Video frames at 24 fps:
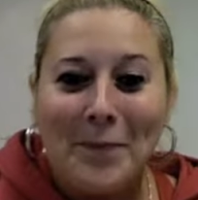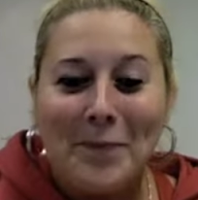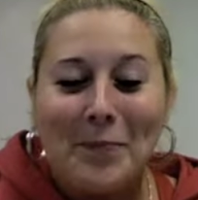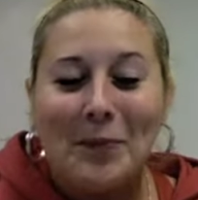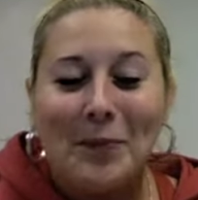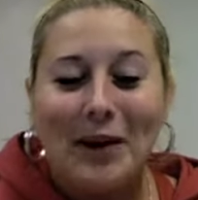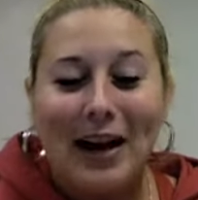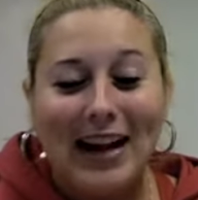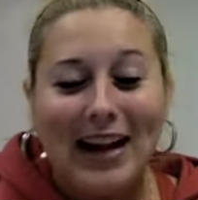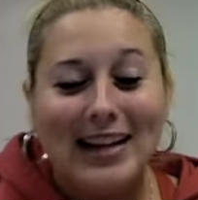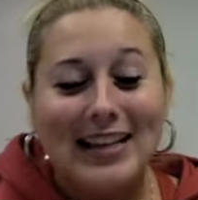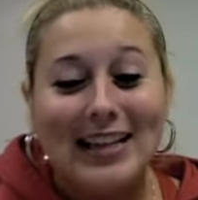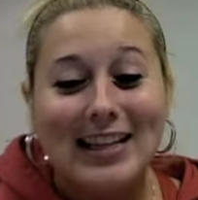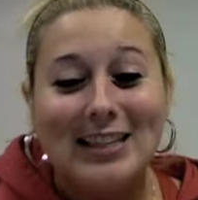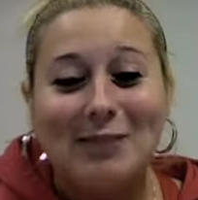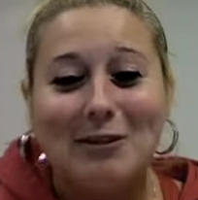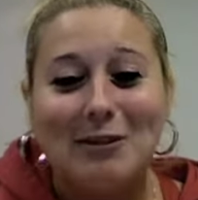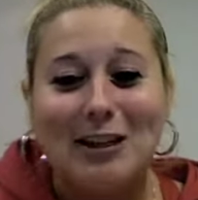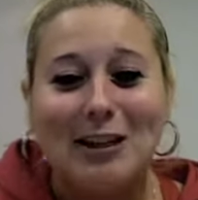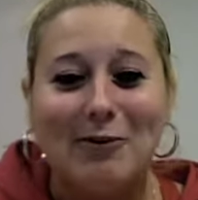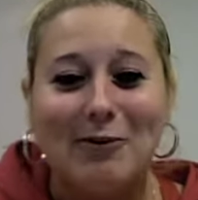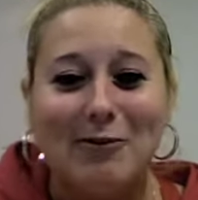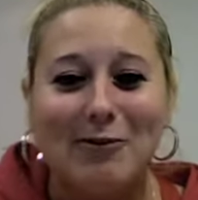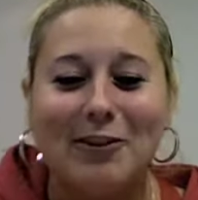But I danced with
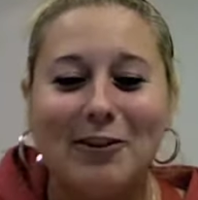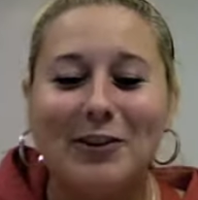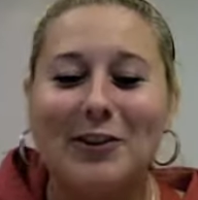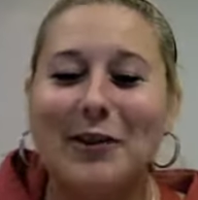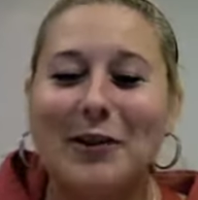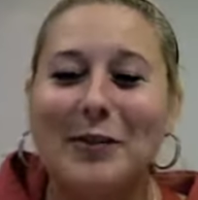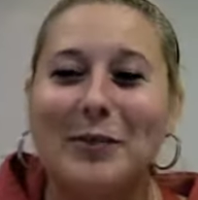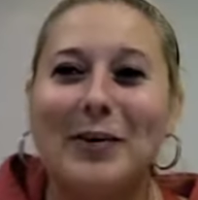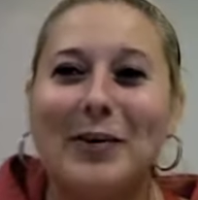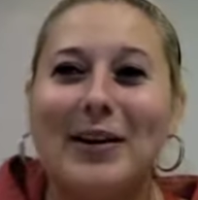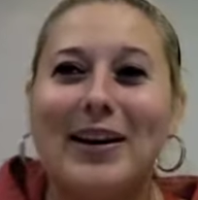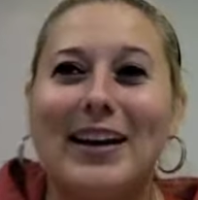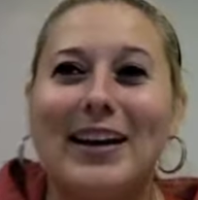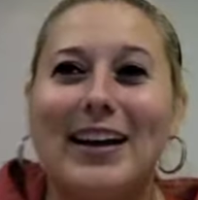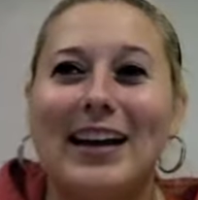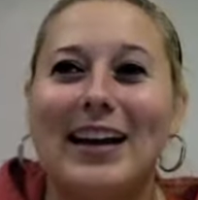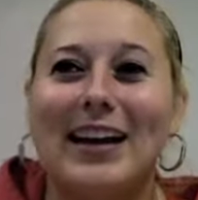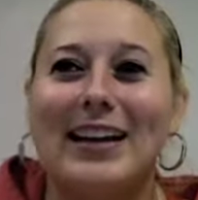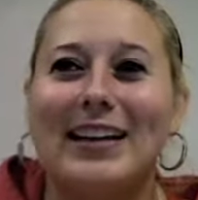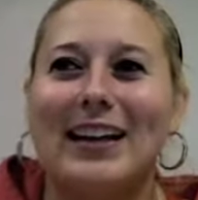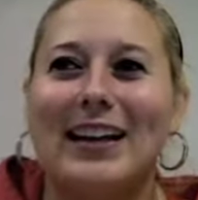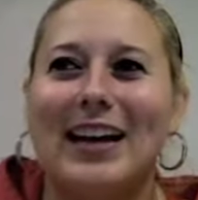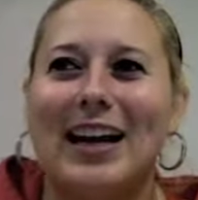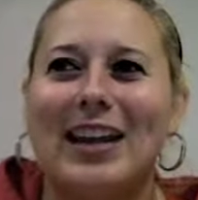him for a little bit,
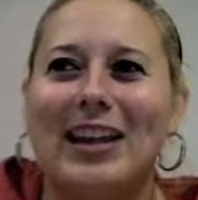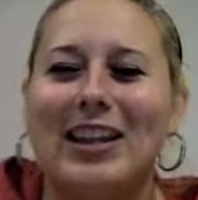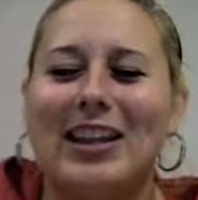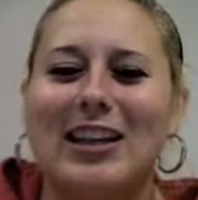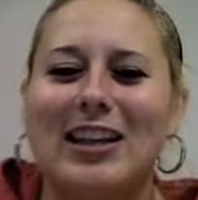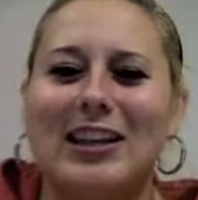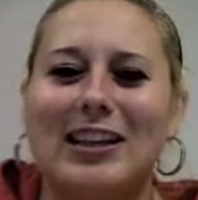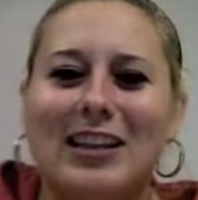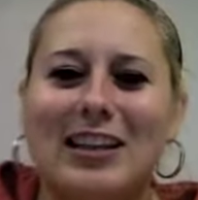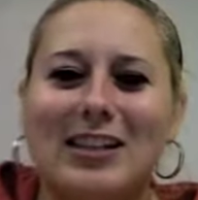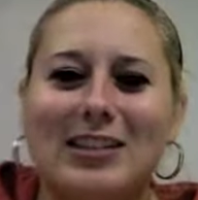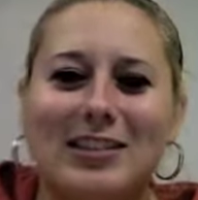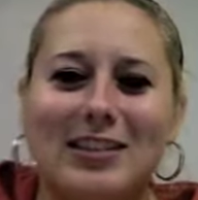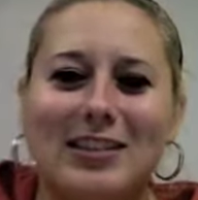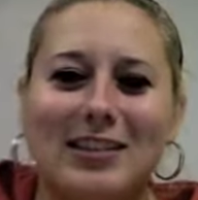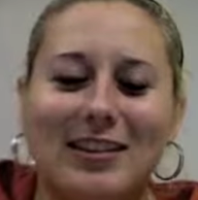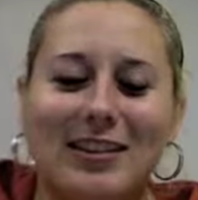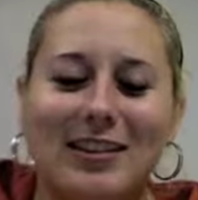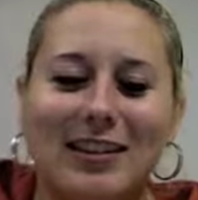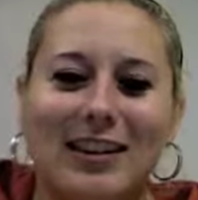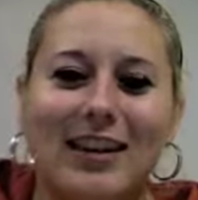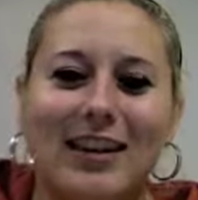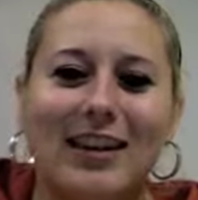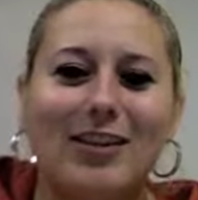and then I think that
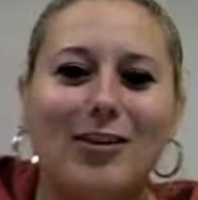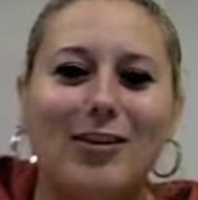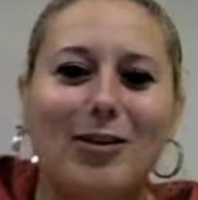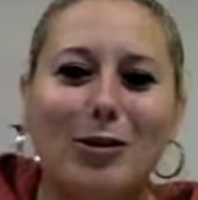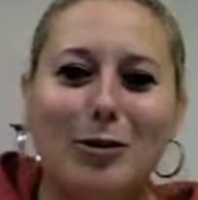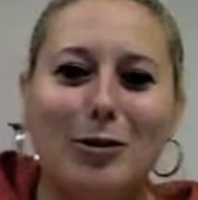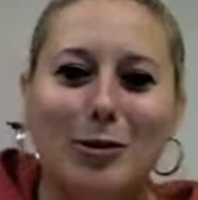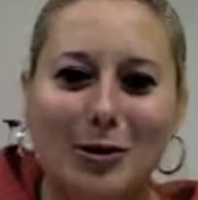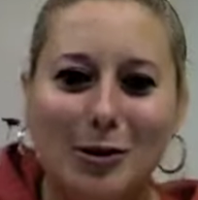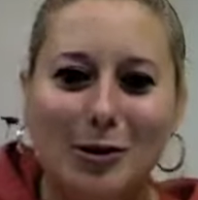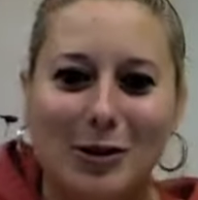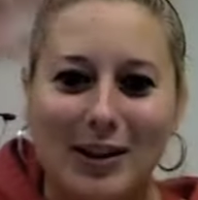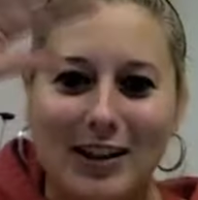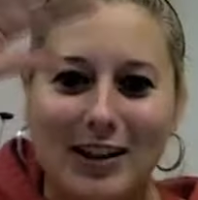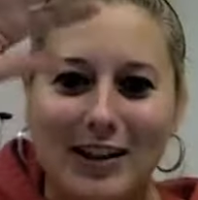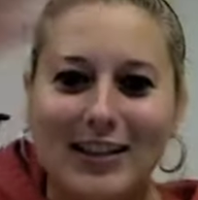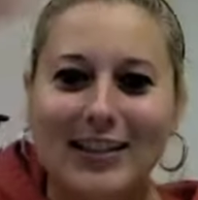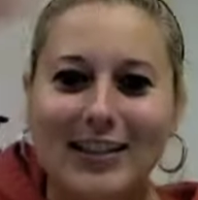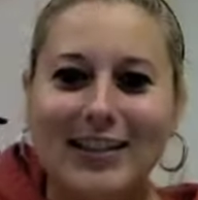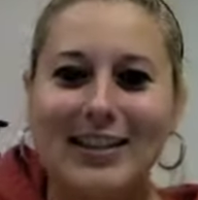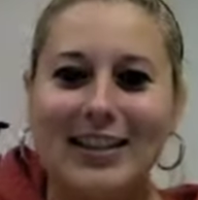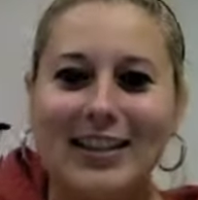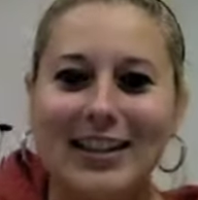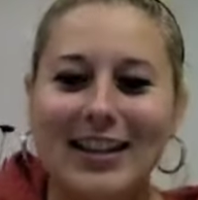song in New York,